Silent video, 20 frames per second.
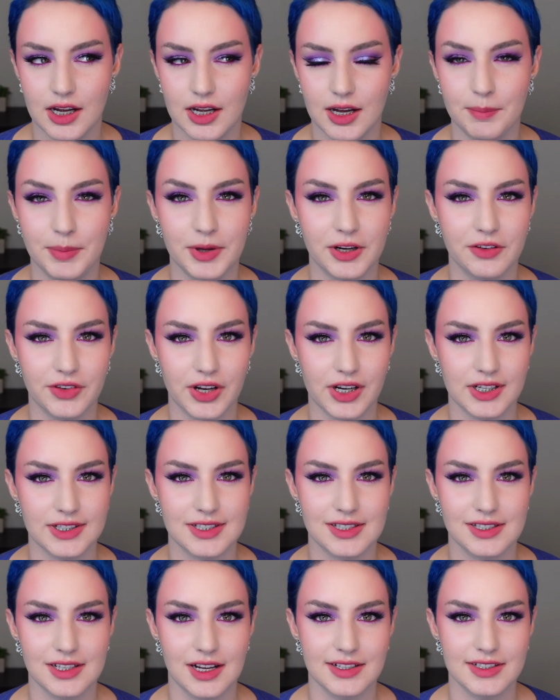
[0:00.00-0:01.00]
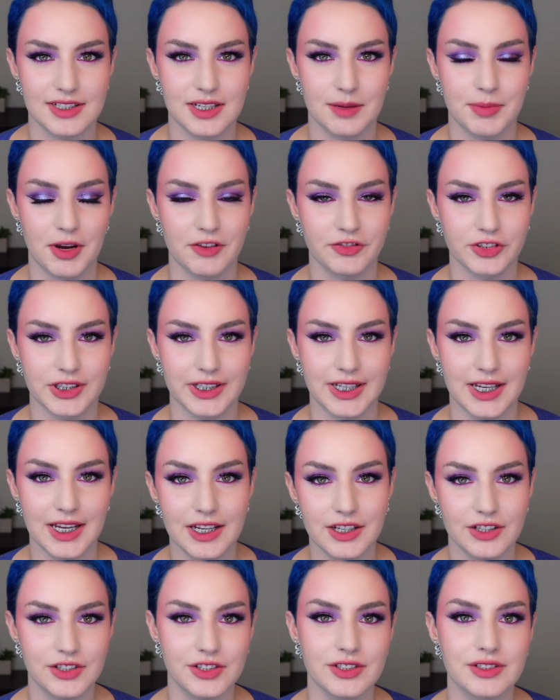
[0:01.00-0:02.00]
a bit of Anastasia, Beverly
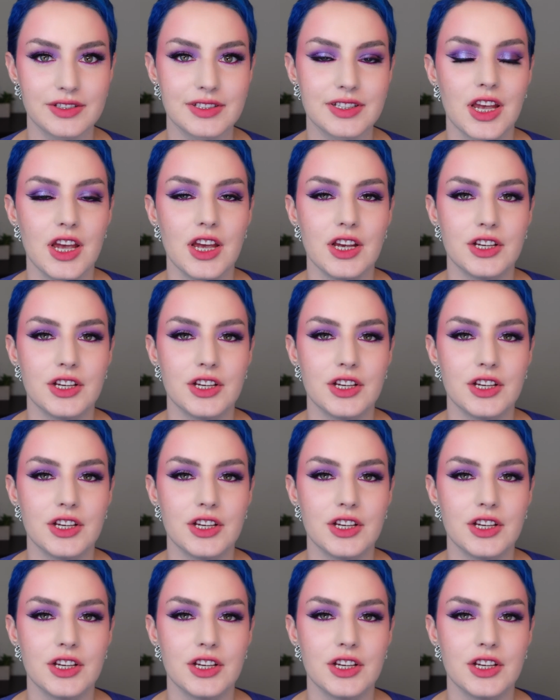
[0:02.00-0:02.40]
Hills.